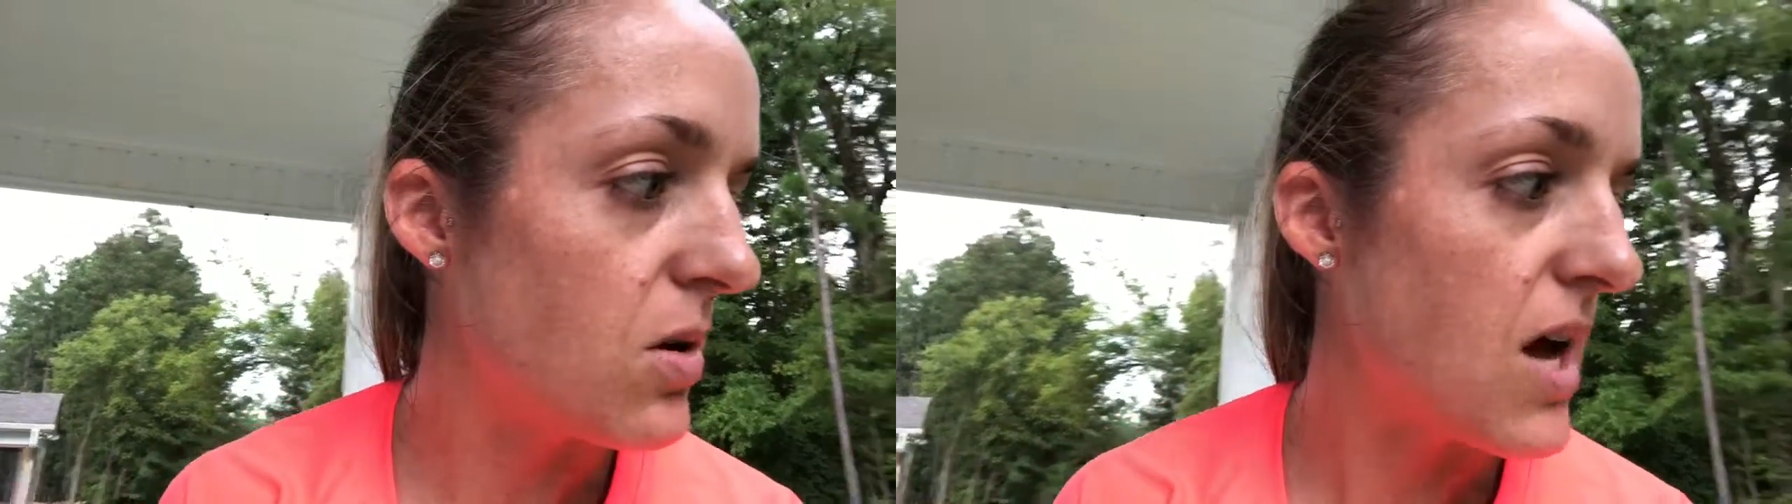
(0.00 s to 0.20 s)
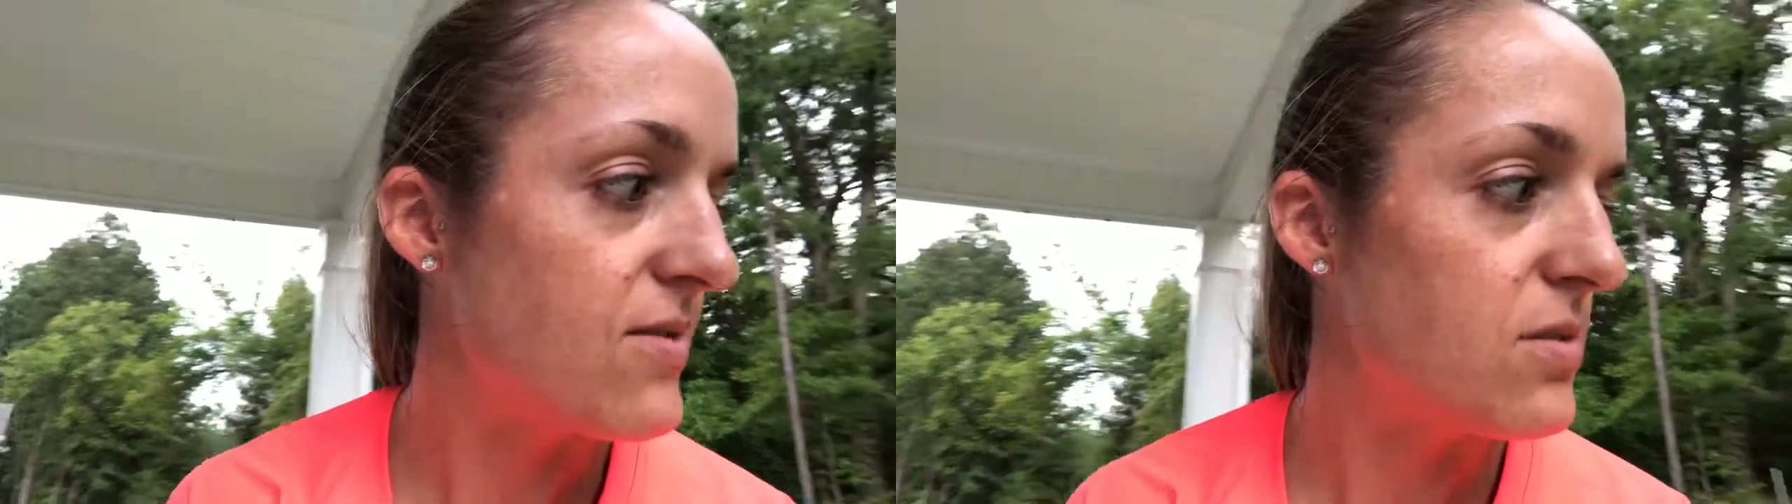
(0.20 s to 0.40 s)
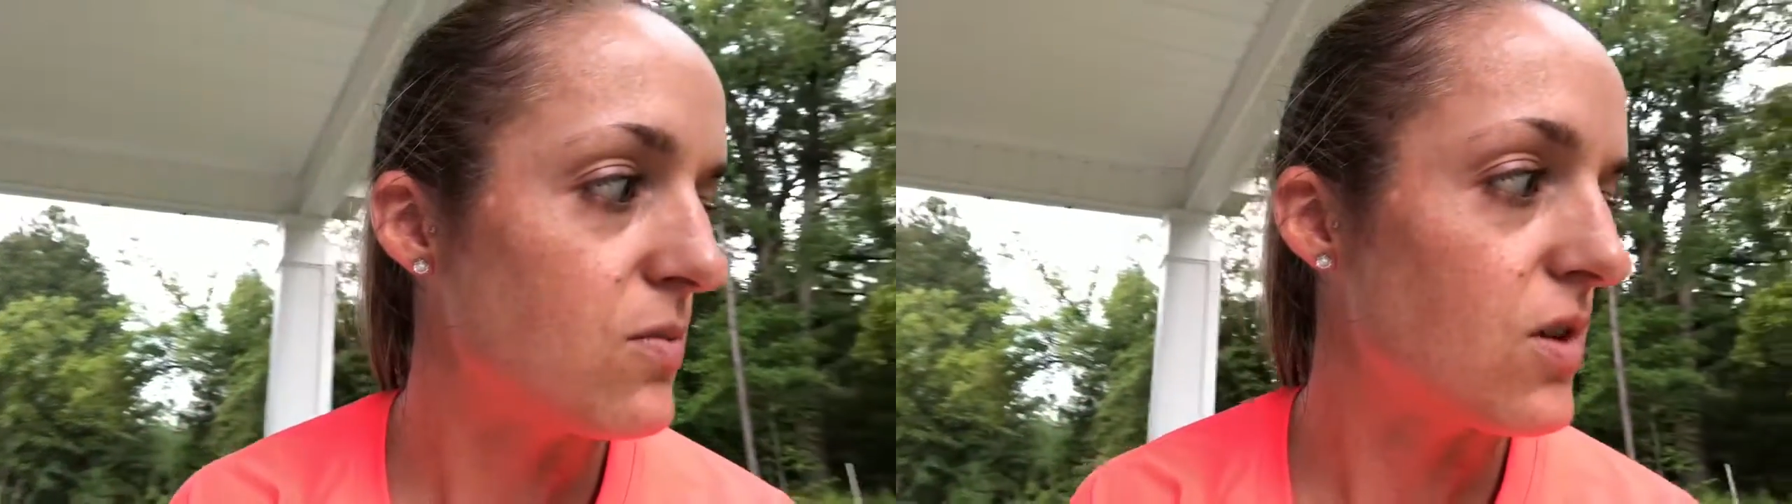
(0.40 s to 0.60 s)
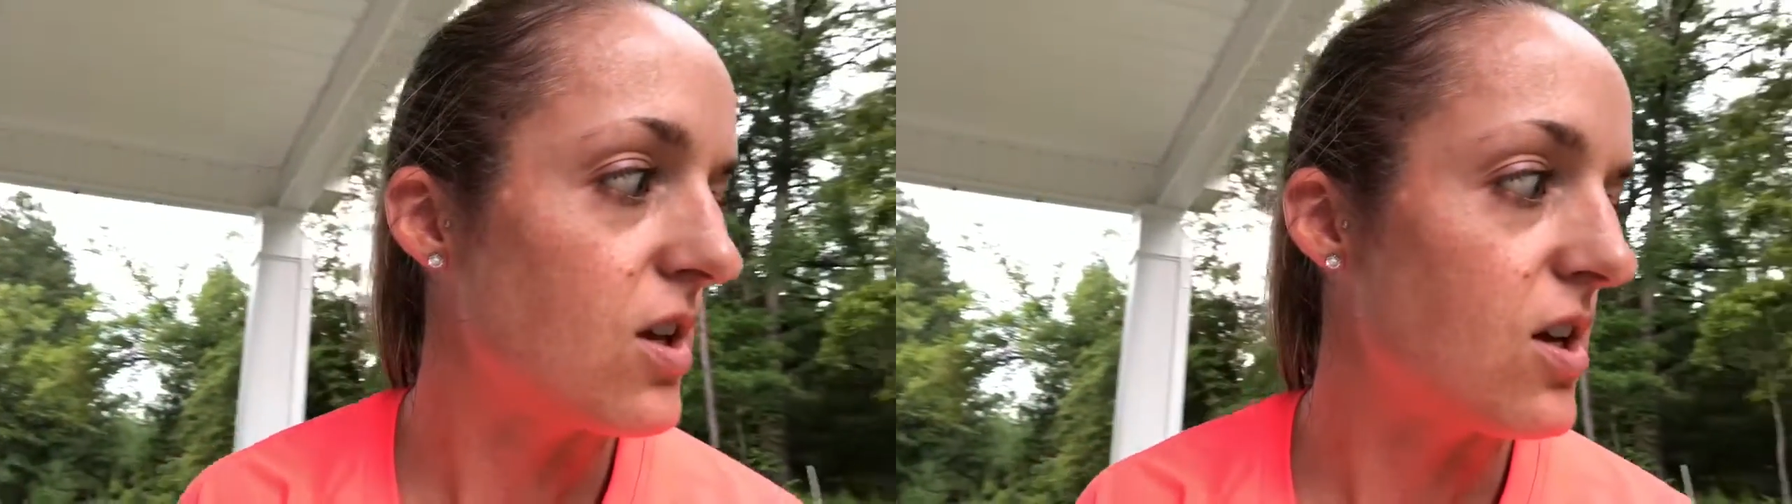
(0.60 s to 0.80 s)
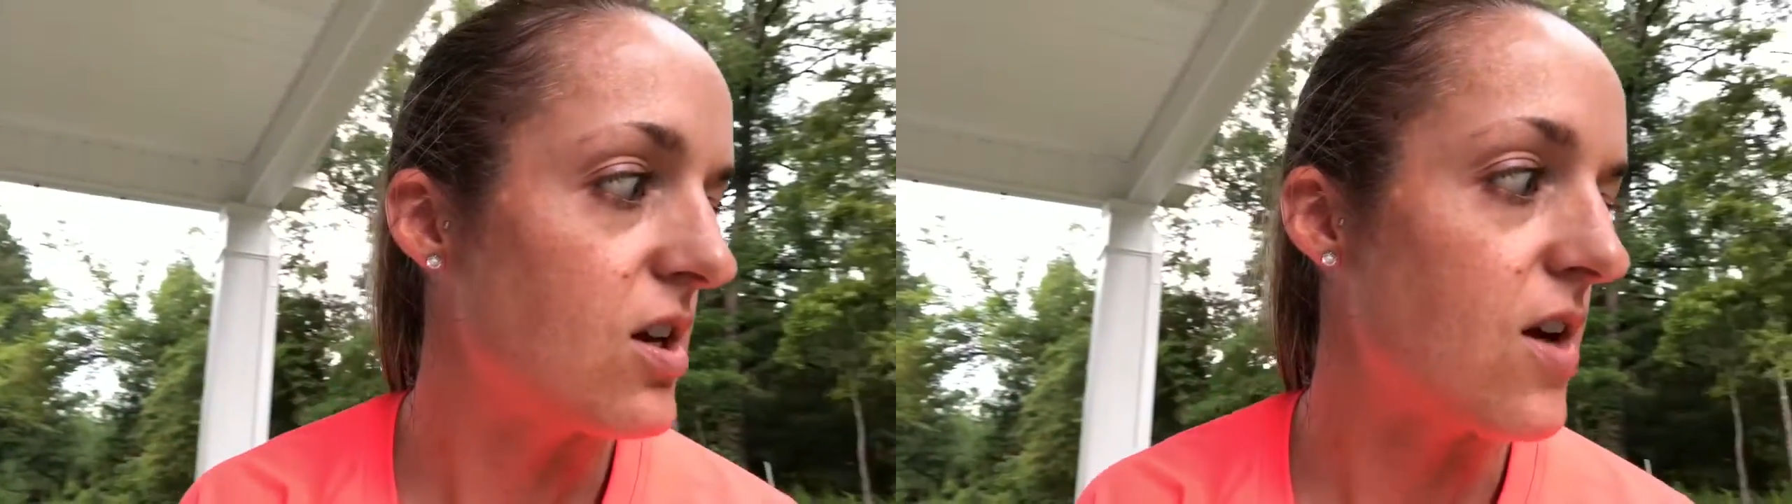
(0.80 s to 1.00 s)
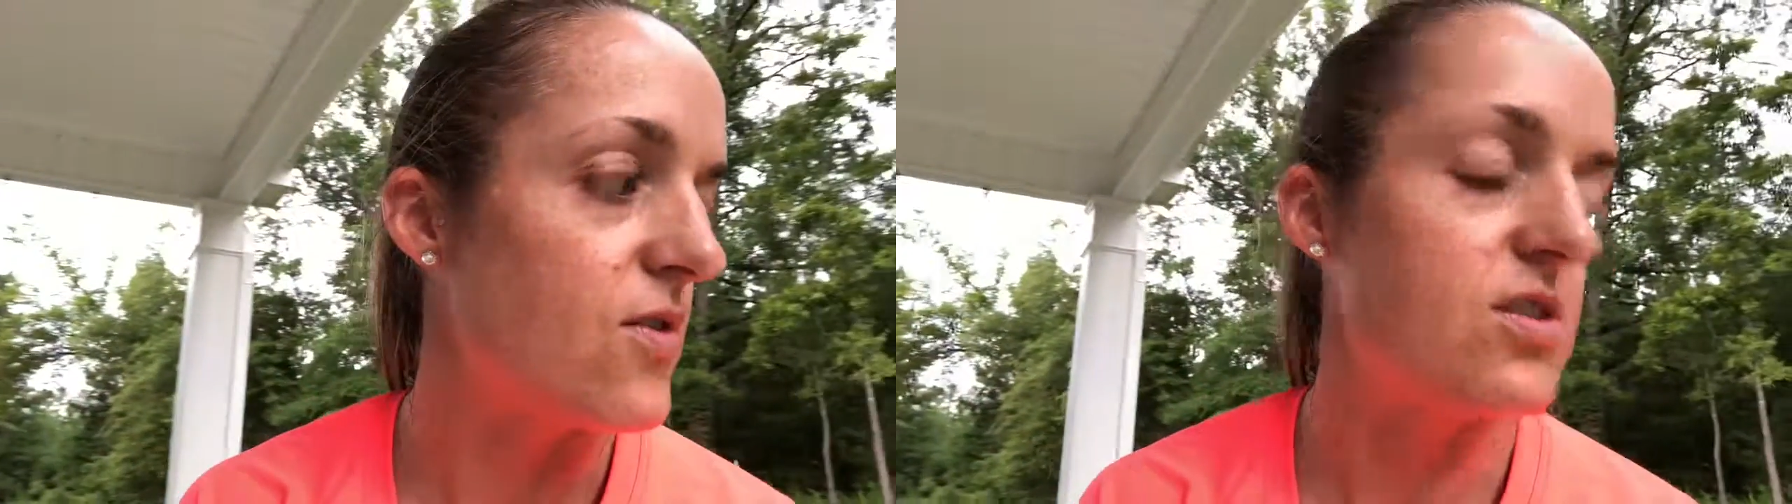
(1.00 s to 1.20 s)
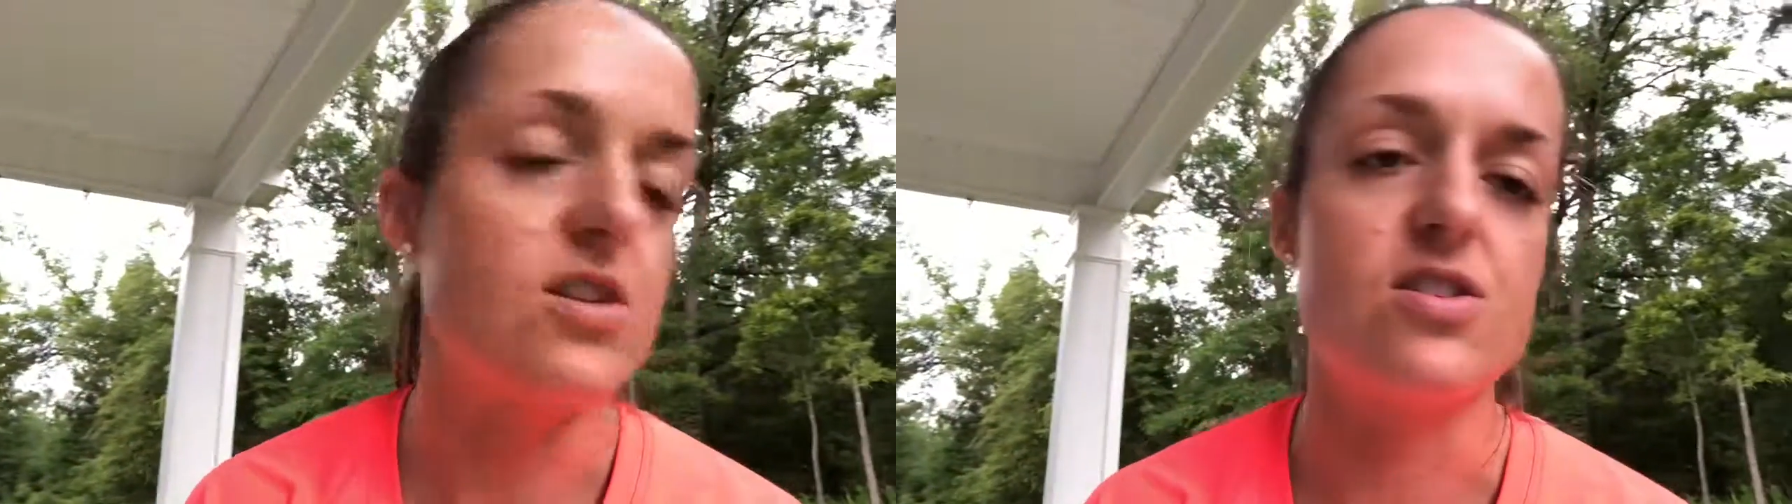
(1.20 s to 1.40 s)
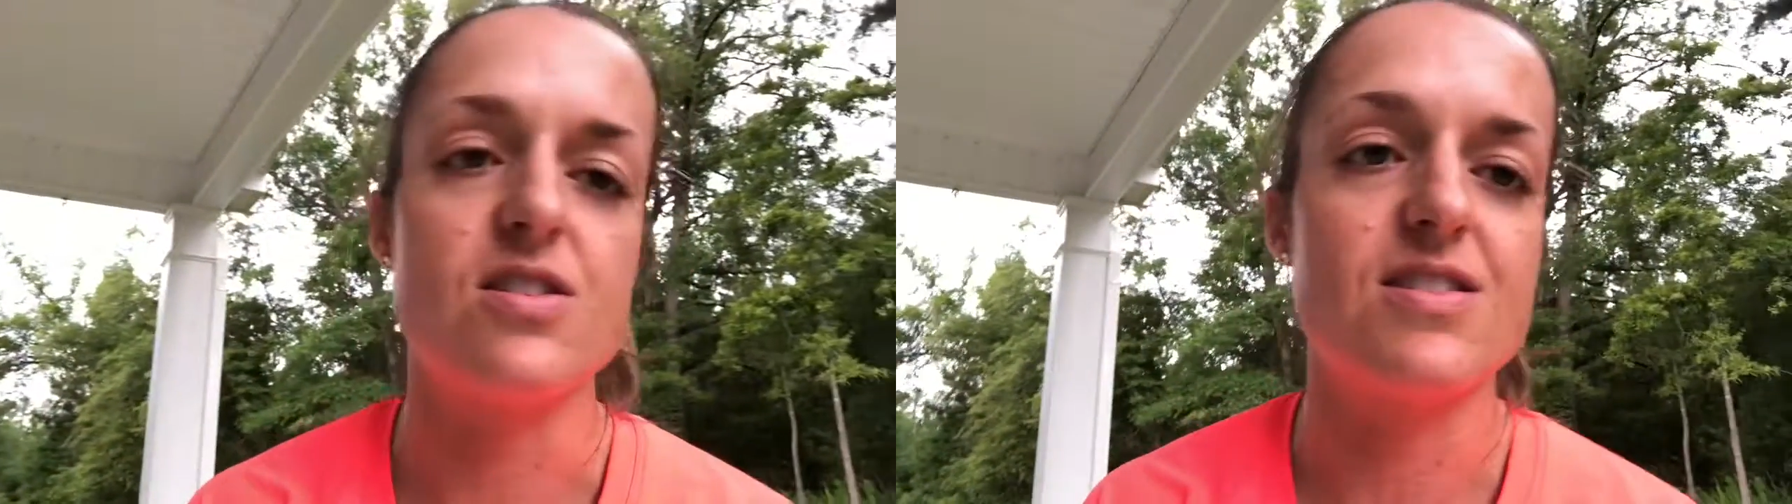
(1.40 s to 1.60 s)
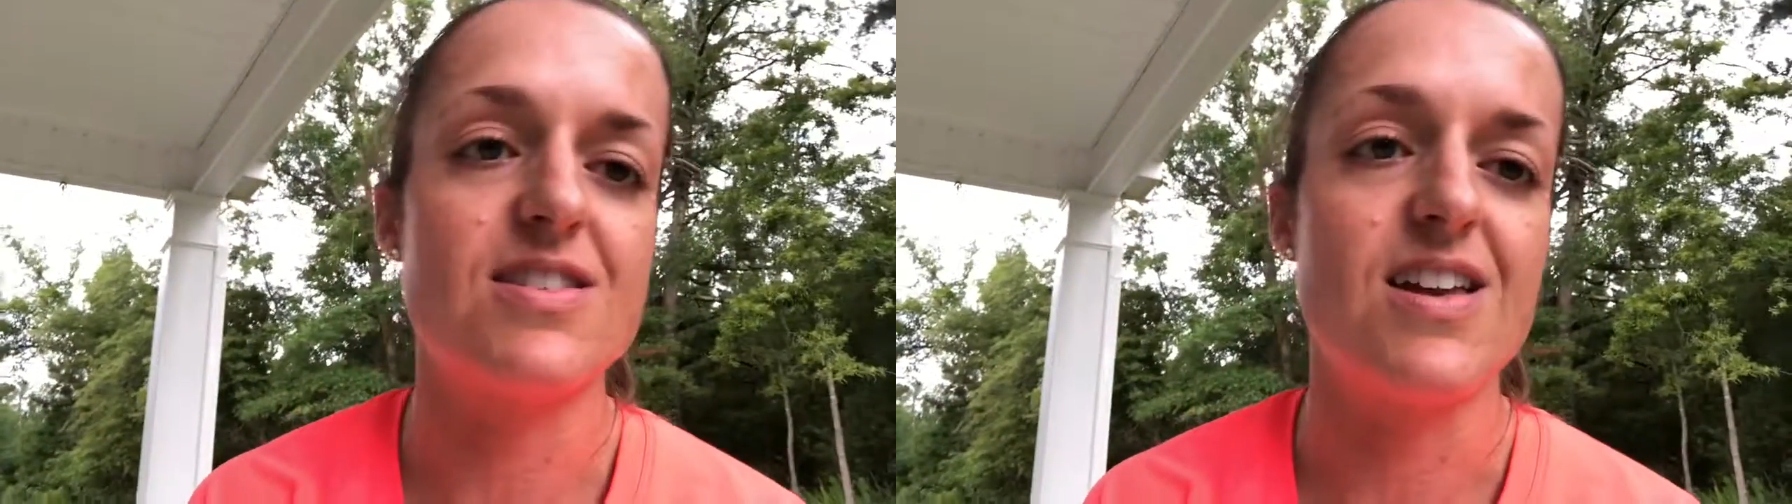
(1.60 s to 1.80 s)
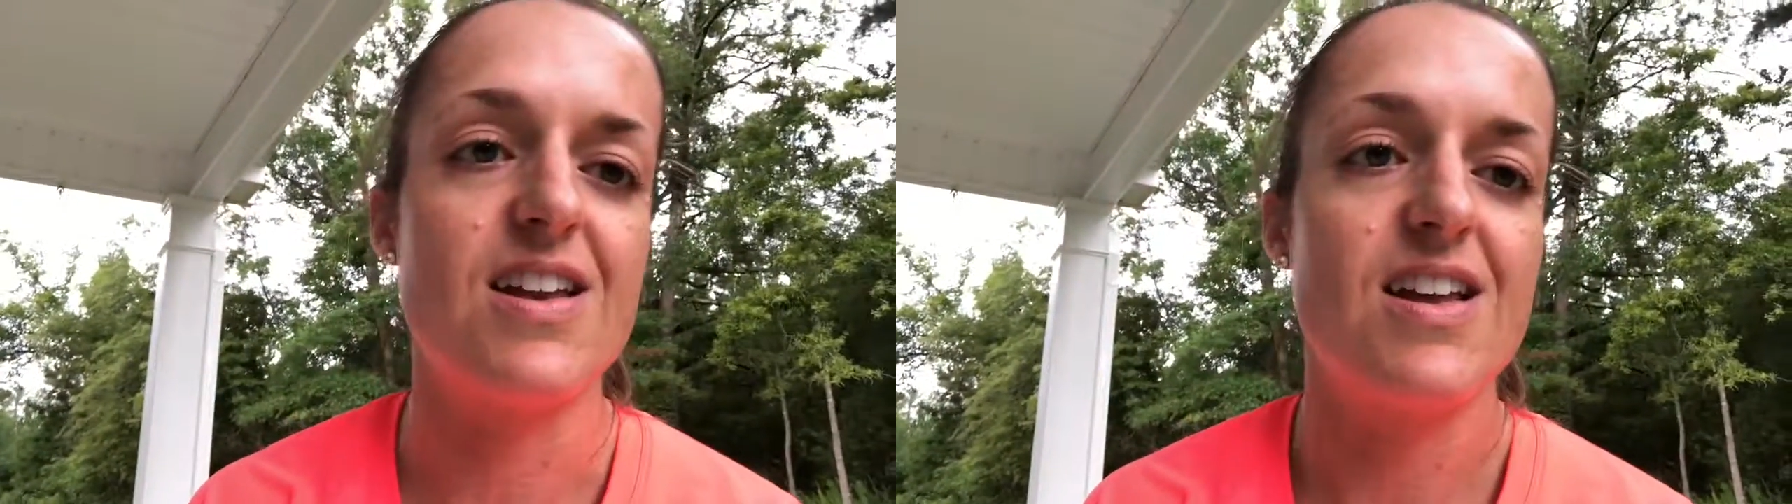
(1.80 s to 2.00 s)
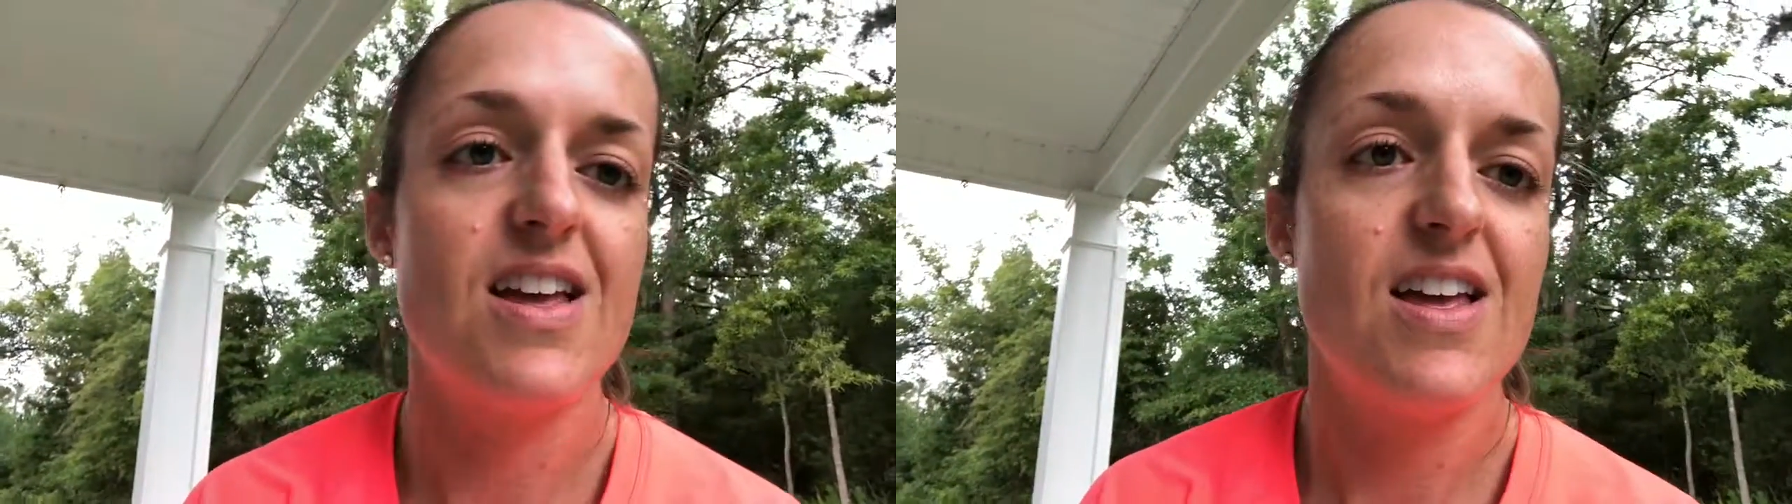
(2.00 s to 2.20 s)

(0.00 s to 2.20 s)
I'll have some really good conversations that